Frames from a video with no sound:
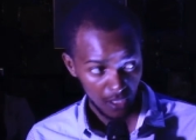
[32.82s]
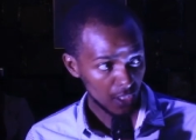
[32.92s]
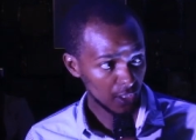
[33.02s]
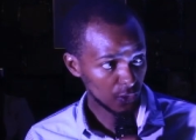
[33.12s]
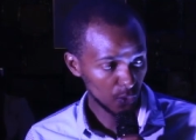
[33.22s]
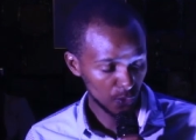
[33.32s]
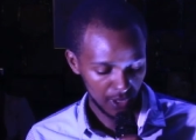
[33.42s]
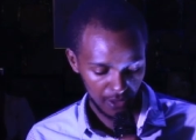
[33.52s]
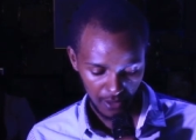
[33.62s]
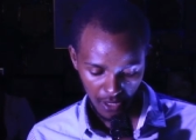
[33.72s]

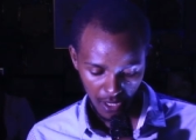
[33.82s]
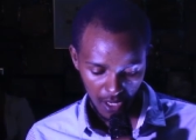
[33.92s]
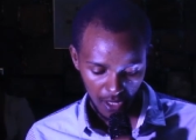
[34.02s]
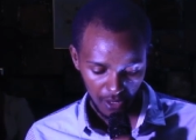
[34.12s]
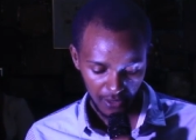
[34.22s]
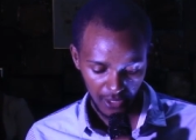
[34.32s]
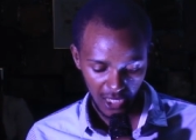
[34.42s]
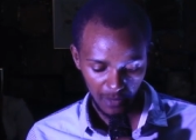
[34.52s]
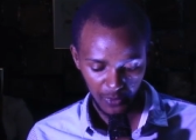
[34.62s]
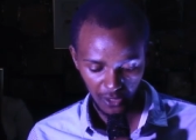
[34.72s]
History, the
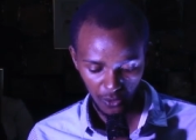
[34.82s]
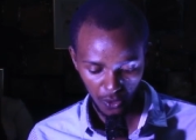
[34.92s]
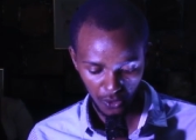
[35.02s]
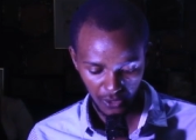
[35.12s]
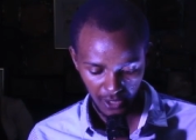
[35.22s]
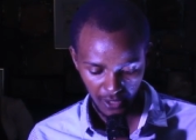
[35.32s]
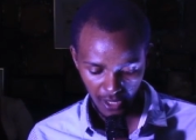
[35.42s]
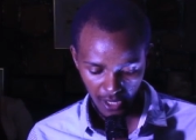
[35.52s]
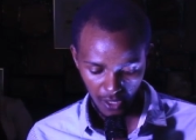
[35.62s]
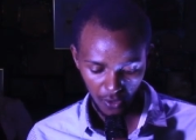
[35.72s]
cup that holds
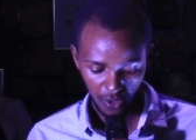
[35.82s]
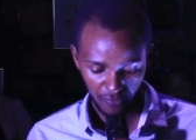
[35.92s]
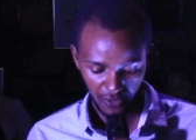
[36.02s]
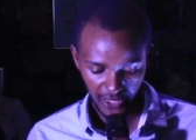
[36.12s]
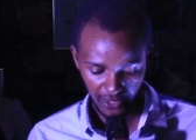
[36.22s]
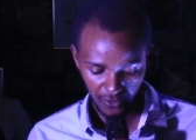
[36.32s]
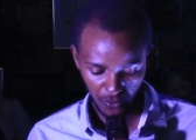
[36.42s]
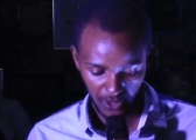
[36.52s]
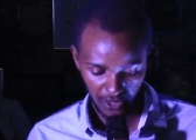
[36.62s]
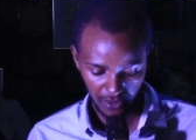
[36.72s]
love and hate
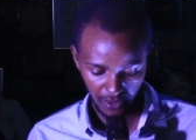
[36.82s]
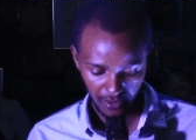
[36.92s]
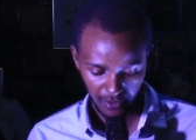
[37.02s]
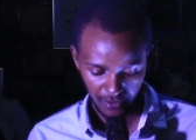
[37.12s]
together,